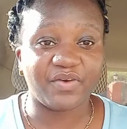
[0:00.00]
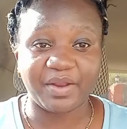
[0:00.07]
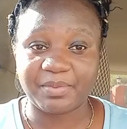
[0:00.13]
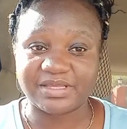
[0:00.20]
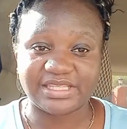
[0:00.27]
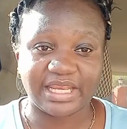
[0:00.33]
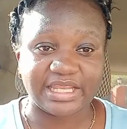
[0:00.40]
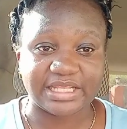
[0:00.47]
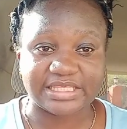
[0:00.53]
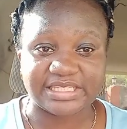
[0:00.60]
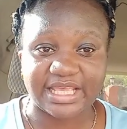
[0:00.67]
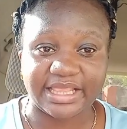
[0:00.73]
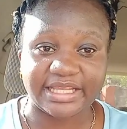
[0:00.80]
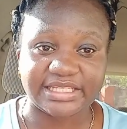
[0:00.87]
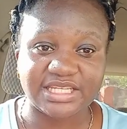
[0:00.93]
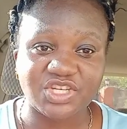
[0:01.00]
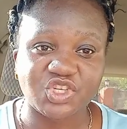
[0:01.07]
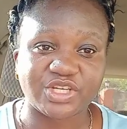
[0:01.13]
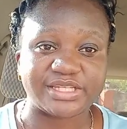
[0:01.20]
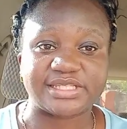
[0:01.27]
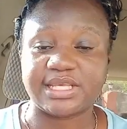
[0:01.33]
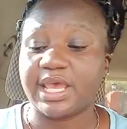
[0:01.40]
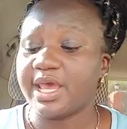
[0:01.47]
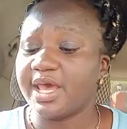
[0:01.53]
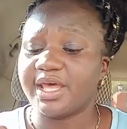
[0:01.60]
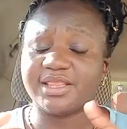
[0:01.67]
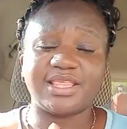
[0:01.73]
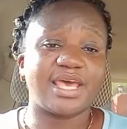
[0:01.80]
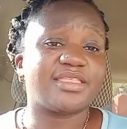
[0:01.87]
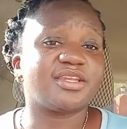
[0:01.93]
me selling t-shirts.
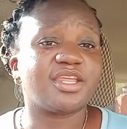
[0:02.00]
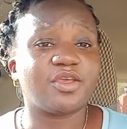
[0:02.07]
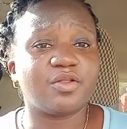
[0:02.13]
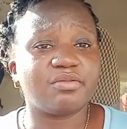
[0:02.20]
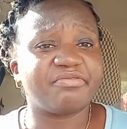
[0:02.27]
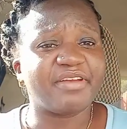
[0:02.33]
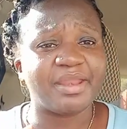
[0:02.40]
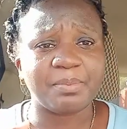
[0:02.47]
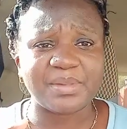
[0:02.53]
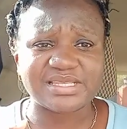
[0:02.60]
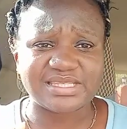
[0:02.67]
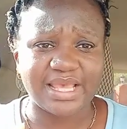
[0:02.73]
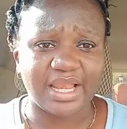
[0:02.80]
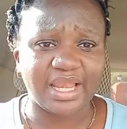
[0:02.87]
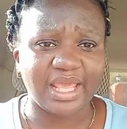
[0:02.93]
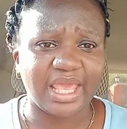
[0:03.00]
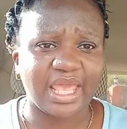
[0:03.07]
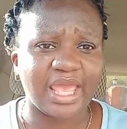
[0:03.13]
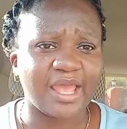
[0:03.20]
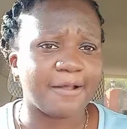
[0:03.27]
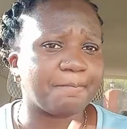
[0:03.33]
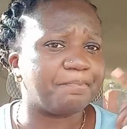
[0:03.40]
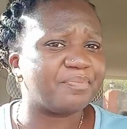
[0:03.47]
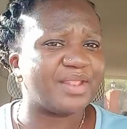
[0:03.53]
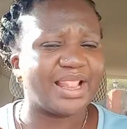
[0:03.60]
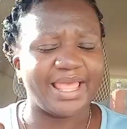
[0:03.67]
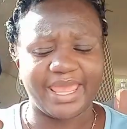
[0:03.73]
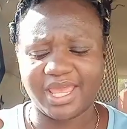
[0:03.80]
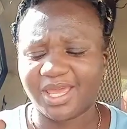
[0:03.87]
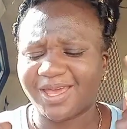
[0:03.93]
The other day you'll find me selling
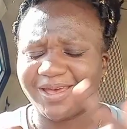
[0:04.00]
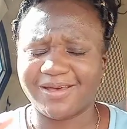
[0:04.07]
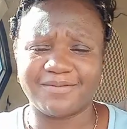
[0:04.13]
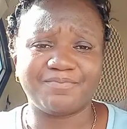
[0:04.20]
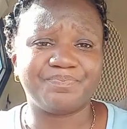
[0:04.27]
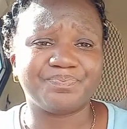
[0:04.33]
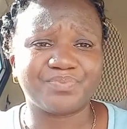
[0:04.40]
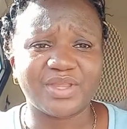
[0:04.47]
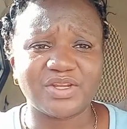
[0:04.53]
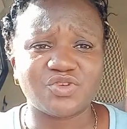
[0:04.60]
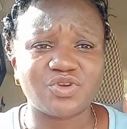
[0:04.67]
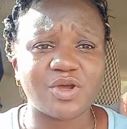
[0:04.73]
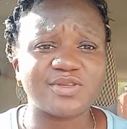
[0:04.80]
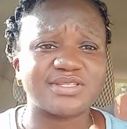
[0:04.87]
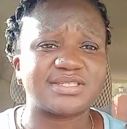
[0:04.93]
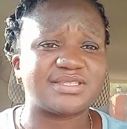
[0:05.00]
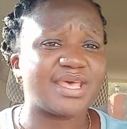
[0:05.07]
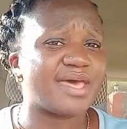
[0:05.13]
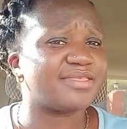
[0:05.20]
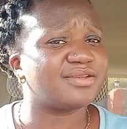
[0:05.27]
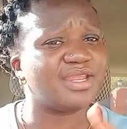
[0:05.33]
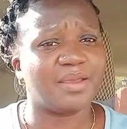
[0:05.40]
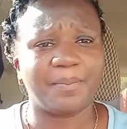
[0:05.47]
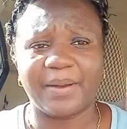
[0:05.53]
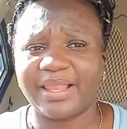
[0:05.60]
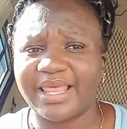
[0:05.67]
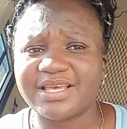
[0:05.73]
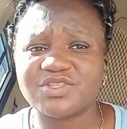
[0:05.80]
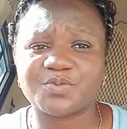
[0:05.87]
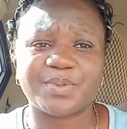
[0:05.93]
like um, trousers. The other day
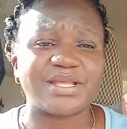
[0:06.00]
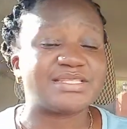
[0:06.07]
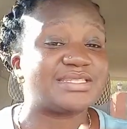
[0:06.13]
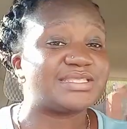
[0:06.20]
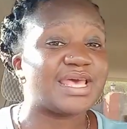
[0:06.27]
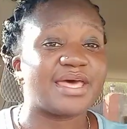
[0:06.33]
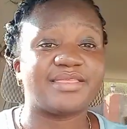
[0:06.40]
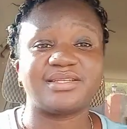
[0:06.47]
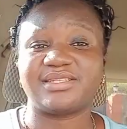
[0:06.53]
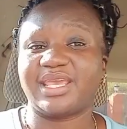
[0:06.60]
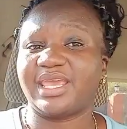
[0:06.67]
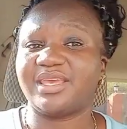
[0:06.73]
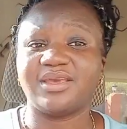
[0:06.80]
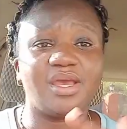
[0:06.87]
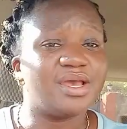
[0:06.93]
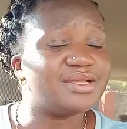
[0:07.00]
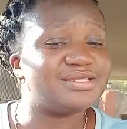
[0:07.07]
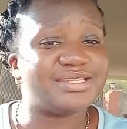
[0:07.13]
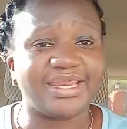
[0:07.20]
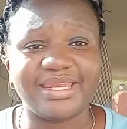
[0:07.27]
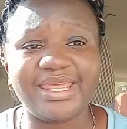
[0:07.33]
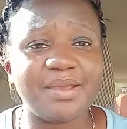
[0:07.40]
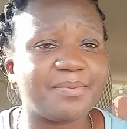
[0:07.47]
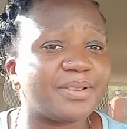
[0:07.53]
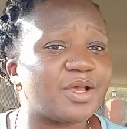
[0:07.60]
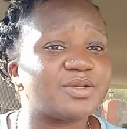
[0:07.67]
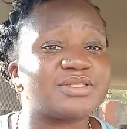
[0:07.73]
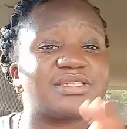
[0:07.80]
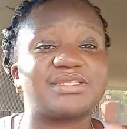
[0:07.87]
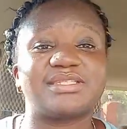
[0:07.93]
palazzo pants. The other day denim
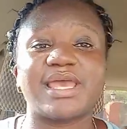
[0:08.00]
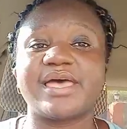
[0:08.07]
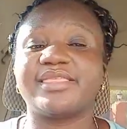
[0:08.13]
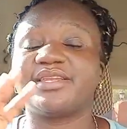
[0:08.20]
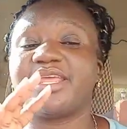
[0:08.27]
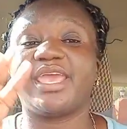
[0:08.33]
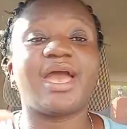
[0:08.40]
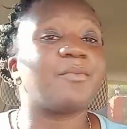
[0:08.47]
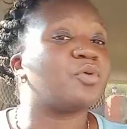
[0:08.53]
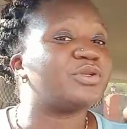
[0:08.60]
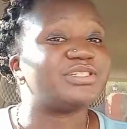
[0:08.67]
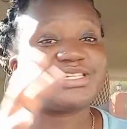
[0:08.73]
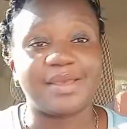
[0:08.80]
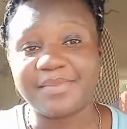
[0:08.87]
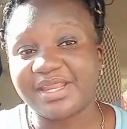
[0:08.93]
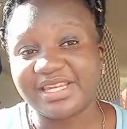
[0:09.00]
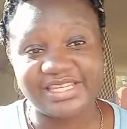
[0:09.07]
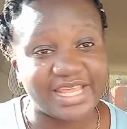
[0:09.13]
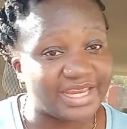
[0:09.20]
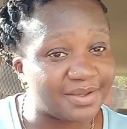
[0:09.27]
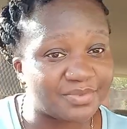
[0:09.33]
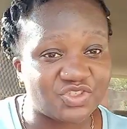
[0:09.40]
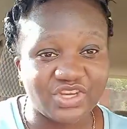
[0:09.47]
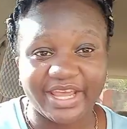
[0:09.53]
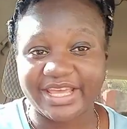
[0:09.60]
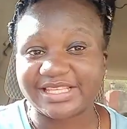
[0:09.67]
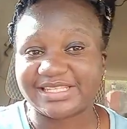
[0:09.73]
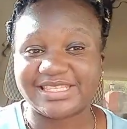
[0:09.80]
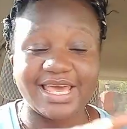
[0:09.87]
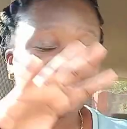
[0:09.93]
blouses. The other day I'm on denim, denim
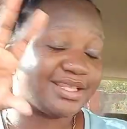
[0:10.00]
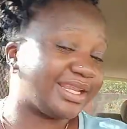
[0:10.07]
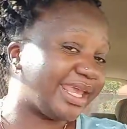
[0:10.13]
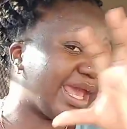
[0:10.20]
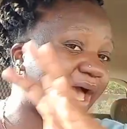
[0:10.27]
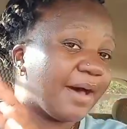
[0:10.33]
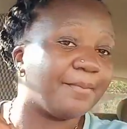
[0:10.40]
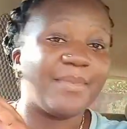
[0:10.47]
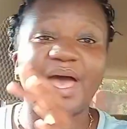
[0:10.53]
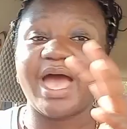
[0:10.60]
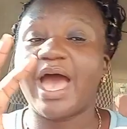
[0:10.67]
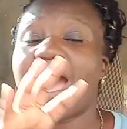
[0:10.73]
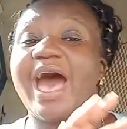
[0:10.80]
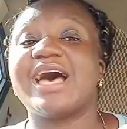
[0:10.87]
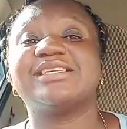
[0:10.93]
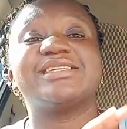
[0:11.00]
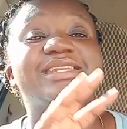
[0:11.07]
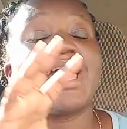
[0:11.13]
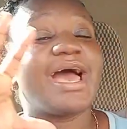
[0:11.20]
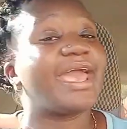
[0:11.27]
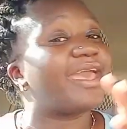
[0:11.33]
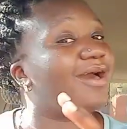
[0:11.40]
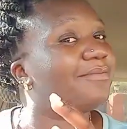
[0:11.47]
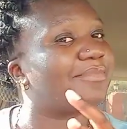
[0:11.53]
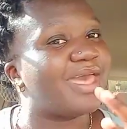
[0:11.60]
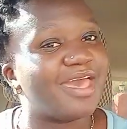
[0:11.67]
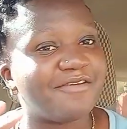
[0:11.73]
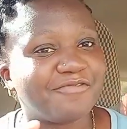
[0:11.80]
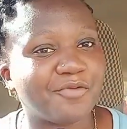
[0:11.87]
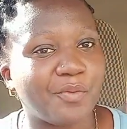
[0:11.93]
jackets. The other day up. As in I am
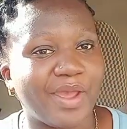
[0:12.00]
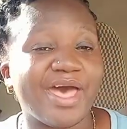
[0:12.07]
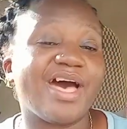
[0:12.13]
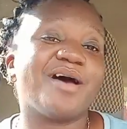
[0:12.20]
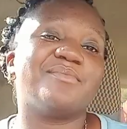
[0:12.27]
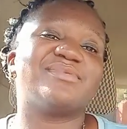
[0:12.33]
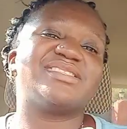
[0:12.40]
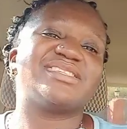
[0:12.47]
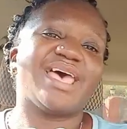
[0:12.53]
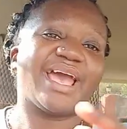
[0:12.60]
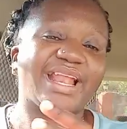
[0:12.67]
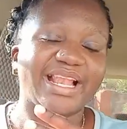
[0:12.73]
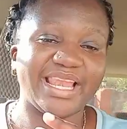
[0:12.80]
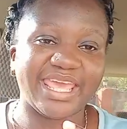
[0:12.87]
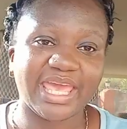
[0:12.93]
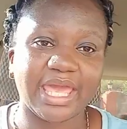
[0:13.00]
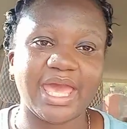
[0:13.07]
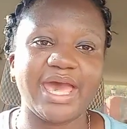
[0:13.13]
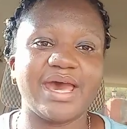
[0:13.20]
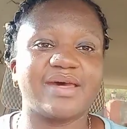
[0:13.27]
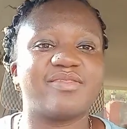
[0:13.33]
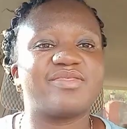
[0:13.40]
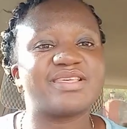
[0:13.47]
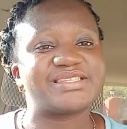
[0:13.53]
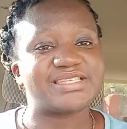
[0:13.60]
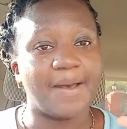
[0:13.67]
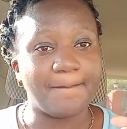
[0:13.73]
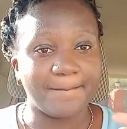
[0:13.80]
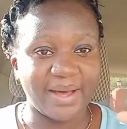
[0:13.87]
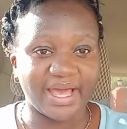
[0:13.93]
everywhere. I'm tackling this
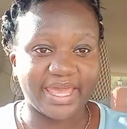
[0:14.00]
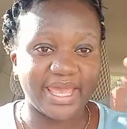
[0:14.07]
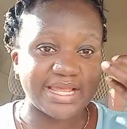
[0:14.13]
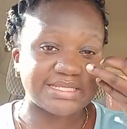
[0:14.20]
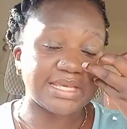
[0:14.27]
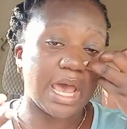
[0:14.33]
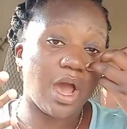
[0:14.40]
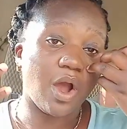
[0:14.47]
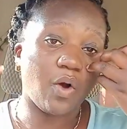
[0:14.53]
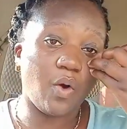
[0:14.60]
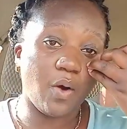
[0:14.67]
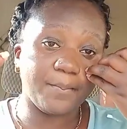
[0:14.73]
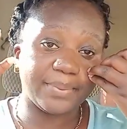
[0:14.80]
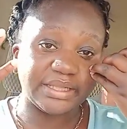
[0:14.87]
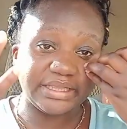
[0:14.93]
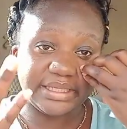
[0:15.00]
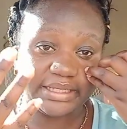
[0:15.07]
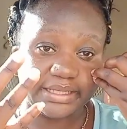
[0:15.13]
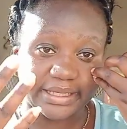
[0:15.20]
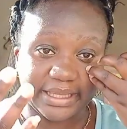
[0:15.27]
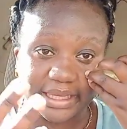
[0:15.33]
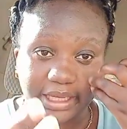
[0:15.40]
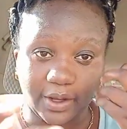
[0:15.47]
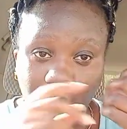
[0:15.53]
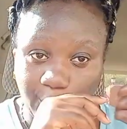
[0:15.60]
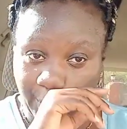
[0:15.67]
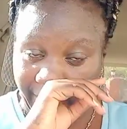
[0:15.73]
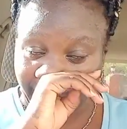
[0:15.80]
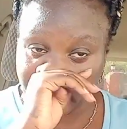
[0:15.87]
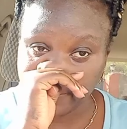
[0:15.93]
market completely
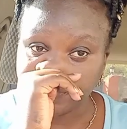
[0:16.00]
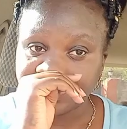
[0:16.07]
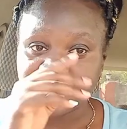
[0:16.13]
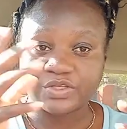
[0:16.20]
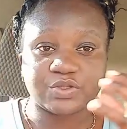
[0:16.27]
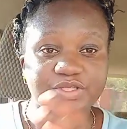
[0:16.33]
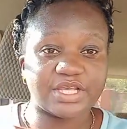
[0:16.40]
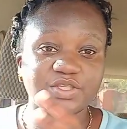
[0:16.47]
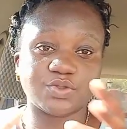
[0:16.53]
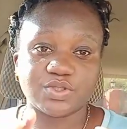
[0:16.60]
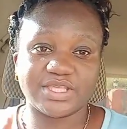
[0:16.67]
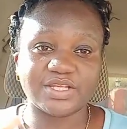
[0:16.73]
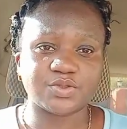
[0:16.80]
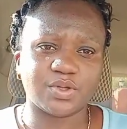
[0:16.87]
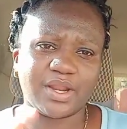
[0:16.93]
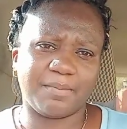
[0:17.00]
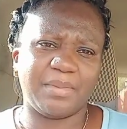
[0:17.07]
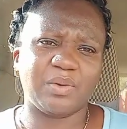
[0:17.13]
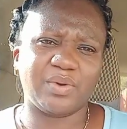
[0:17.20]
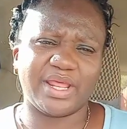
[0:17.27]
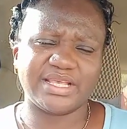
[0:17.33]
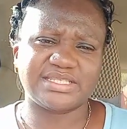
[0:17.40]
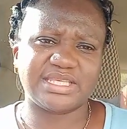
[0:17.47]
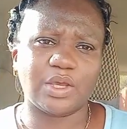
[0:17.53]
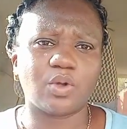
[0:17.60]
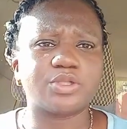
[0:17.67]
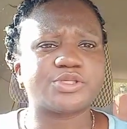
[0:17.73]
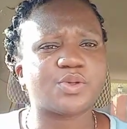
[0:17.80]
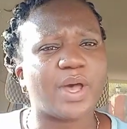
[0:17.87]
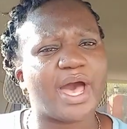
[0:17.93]
okay so that's that's what i mean when i say
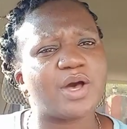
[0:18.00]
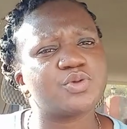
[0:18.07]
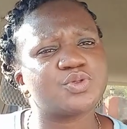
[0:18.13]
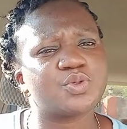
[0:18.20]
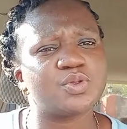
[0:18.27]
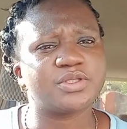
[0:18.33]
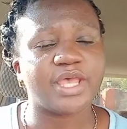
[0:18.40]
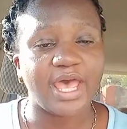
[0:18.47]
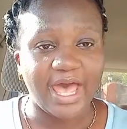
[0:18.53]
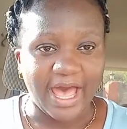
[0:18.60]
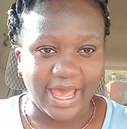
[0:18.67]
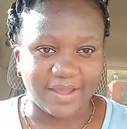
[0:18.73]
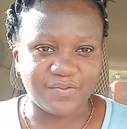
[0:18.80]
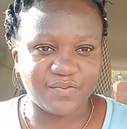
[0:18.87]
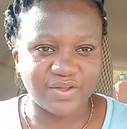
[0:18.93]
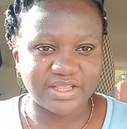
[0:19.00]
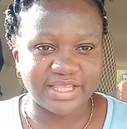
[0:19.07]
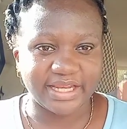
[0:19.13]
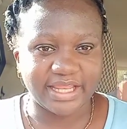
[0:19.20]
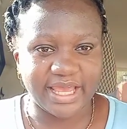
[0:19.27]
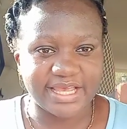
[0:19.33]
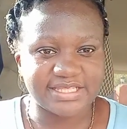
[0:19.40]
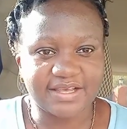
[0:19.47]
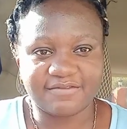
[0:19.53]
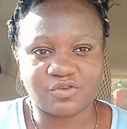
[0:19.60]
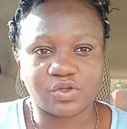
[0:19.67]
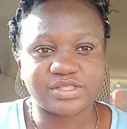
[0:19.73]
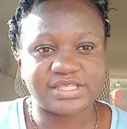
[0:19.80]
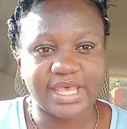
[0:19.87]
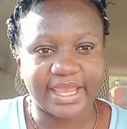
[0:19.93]
also household i feel that guys have
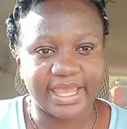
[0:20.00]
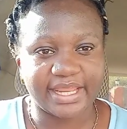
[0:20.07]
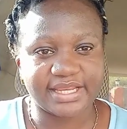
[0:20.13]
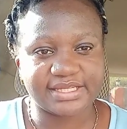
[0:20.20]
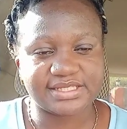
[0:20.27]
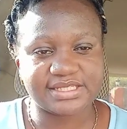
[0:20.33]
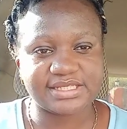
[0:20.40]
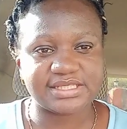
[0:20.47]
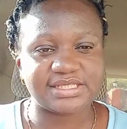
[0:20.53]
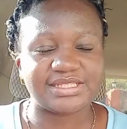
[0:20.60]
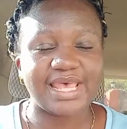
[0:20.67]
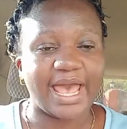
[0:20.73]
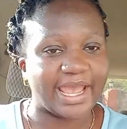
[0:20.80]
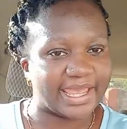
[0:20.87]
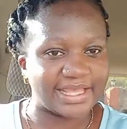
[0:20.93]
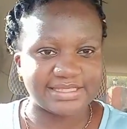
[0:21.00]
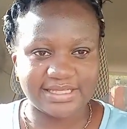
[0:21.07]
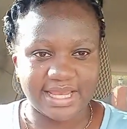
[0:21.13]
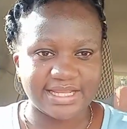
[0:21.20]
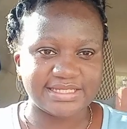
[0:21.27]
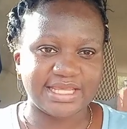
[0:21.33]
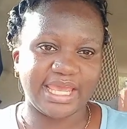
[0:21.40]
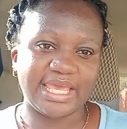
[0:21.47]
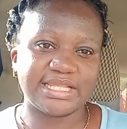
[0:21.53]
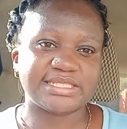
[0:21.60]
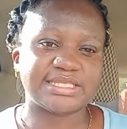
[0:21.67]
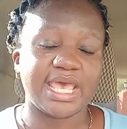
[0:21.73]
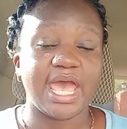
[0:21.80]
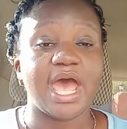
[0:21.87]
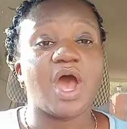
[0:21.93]
not targeted targeted it
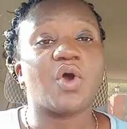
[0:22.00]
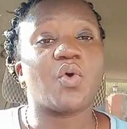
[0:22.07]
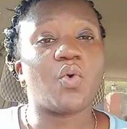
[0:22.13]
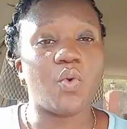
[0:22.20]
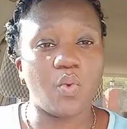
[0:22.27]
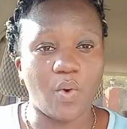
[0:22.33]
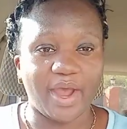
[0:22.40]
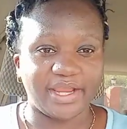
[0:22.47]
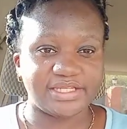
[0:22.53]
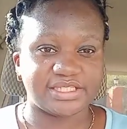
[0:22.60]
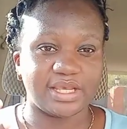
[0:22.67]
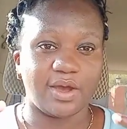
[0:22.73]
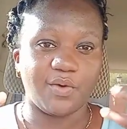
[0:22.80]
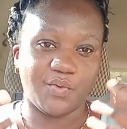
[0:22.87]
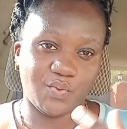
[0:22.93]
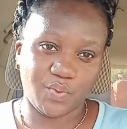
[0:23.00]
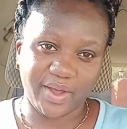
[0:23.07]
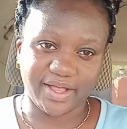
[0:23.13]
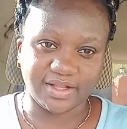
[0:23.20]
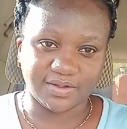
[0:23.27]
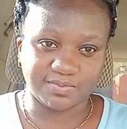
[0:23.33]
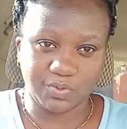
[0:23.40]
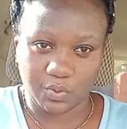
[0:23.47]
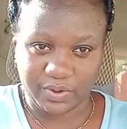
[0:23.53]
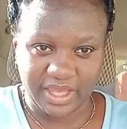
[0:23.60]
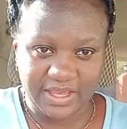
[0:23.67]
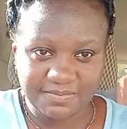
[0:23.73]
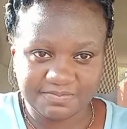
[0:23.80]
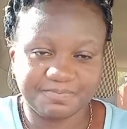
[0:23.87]
quite well okay